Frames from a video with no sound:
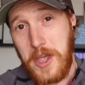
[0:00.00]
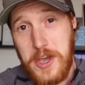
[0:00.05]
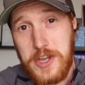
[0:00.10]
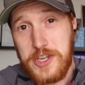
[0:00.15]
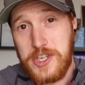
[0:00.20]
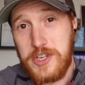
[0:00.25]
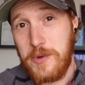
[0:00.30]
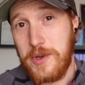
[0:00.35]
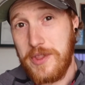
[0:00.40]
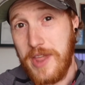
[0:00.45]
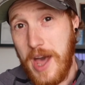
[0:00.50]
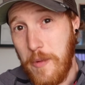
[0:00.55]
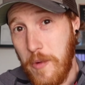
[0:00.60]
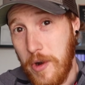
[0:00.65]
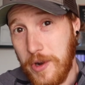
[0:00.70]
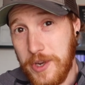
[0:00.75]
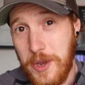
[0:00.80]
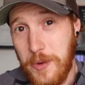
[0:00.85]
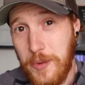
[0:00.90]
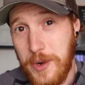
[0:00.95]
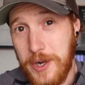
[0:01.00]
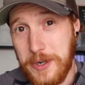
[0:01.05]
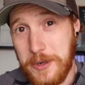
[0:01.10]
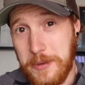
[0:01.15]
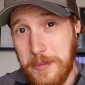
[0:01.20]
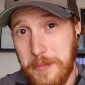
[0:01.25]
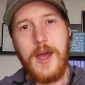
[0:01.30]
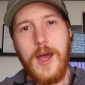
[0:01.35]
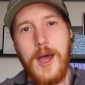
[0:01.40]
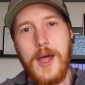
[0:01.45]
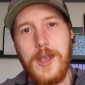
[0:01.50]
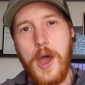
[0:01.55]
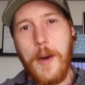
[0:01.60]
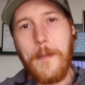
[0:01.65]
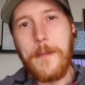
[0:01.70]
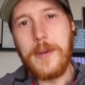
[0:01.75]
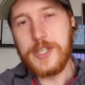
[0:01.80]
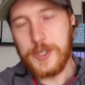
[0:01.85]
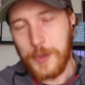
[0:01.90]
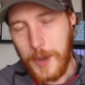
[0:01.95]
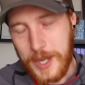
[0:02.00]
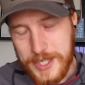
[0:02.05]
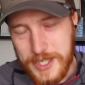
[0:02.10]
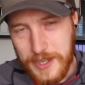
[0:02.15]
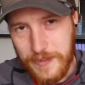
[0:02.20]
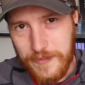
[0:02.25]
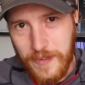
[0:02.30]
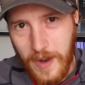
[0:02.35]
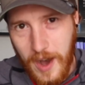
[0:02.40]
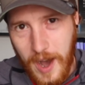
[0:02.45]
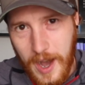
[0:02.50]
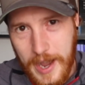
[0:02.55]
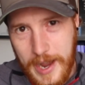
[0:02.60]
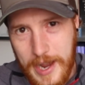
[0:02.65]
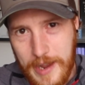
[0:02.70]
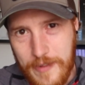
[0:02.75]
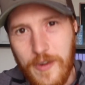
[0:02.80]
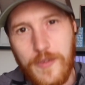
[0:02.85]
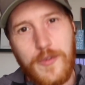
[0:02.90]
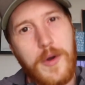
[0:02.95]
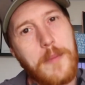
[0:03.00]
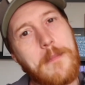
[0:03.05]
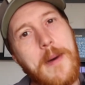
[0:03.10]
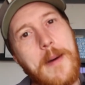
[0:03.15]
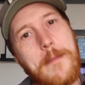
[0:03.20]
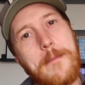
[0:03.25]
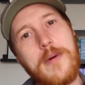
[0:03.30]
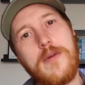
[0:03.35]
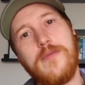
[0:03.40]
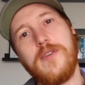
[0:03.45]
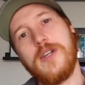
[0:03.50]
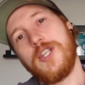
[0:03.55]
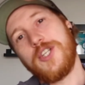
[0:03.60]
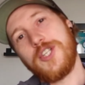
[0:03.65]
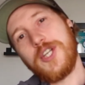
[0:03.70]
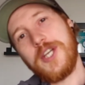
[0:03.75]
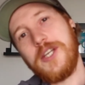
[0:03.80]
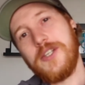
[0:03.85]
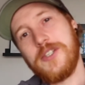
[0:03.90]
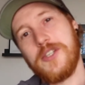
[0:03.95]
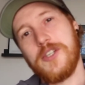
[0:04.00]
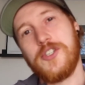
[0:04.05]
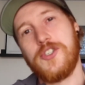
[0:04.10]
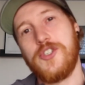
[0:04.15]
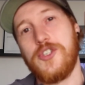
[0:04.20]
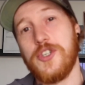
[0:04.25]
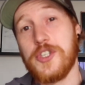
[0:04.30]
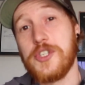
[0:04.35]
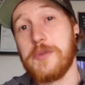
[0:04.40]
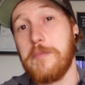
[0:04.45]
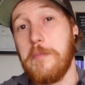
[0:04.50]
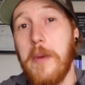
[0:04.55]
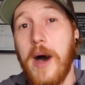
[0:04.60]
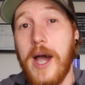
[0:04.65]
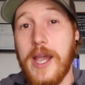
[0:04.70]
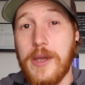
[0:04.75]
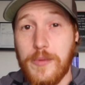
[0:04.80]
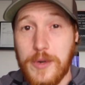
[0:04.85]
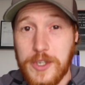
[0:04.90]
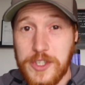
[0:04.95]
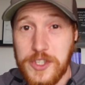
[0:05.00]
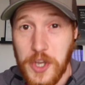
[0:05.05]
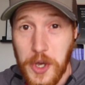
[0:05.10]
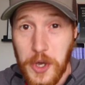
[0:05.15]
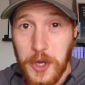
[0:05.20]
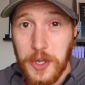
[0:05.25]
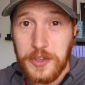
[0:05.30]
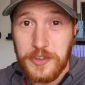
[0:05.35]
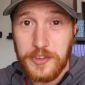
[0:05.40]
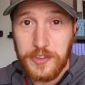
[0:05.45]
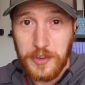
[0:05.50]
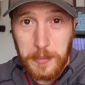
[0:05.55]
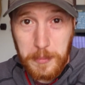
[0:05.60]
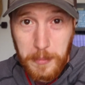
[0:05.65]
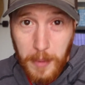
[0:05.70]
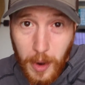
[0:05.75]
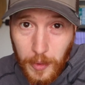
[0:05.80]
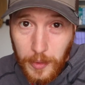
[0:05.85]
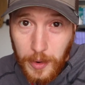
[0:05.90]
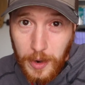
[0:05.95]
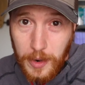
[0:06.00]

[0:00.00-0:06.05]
Do with that what you will. Number 25, remember that Jesus just might return tomorrow.